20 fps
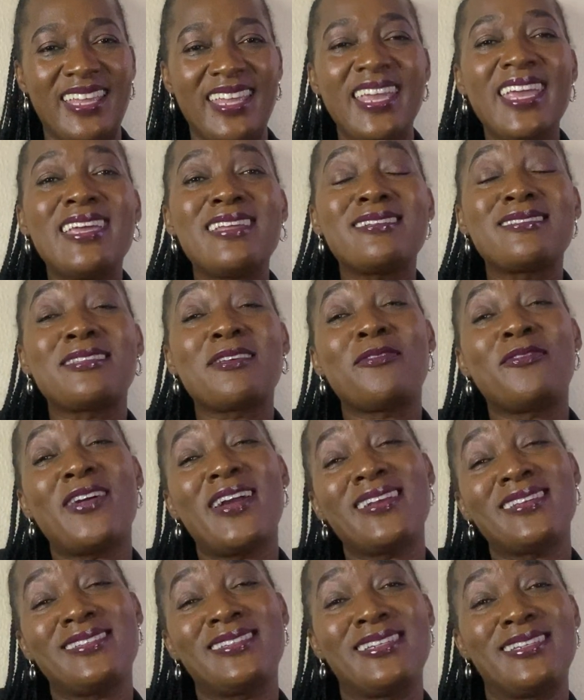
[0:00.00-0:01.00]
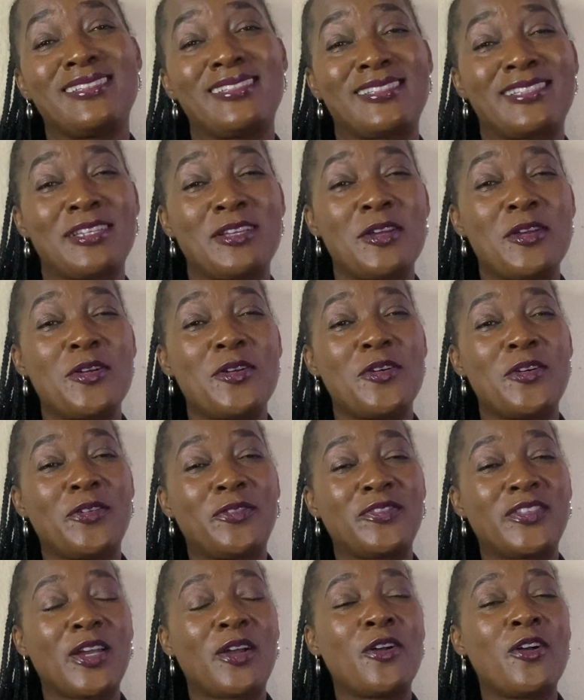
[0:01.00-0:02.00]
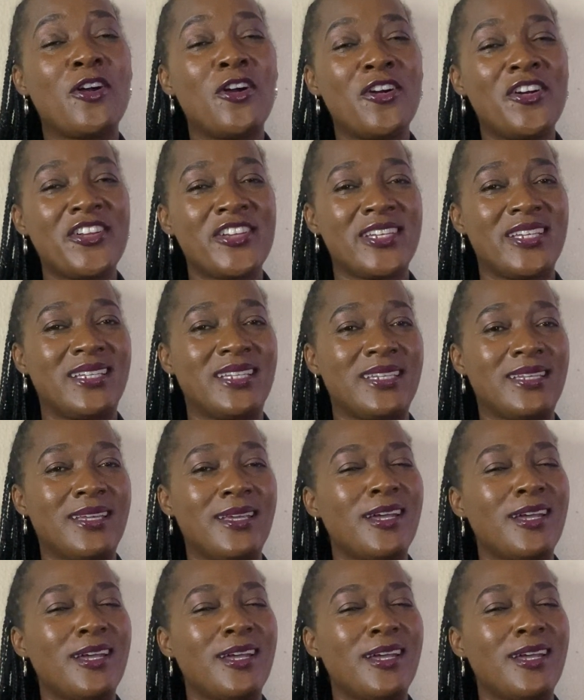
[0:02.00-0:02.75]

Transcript: and the functions of the chorion,